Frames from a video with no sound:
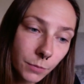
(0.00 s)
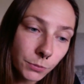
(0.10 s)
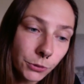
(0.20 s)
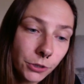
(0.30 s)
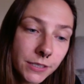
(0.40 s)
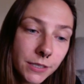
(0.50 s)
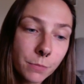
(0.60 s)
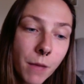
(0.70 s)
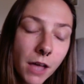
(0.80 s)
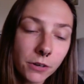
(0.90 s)
Pluto is the
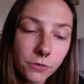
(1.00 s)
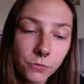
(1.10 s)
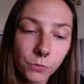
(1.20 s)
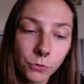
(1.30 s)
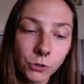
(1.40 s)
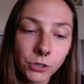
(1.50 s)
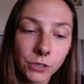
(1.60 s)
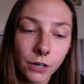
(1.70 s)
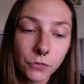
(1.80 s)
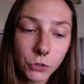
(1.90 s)
modern ruler
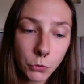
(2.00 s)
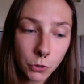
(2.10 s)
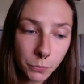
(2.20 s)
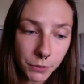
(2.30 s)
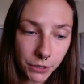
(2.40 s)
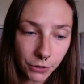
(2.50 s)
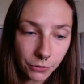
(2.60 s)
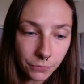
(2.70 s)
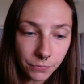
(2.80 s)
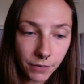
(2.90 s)
of
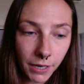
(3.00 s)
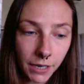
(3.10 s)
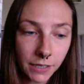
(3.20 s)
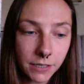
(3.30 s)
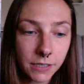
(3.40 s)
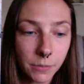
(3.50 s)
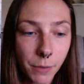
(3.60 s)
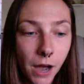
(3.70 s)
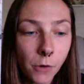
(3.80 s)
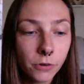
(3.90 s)
Scorpio, and is a
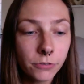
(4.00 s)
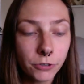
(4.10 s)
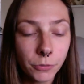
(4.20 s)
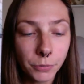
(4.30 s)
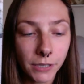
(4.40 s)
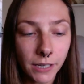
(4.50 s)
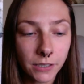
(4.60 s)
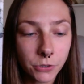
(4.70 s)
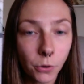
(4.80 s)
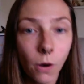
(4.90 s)
powerful
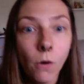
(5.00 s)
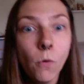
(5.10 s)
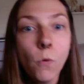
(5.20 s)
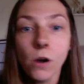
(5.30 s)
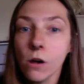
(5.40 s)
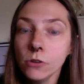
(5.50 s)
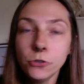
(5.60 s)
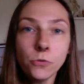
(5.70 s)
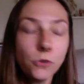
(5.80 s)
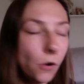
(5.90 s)
planet. Oh, we're
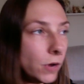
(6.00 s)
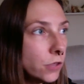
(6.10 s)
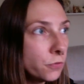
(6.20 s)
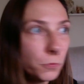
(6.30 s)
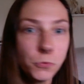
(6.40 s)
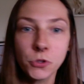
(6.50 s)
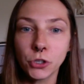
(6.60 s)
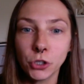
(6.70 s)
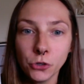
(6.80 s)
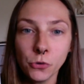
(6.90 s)
also going through the
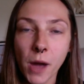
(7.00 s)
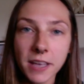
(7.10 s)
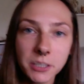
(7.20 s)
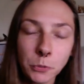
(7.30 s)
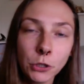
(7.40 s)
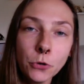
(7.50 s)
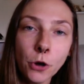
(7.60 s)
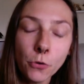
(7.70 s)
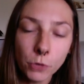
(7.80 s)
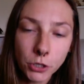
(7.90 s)
U S
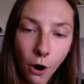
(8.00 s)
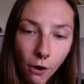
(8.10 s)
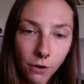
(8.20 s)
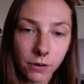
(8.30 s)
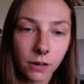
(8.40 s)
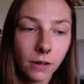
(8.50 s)
Pluto return.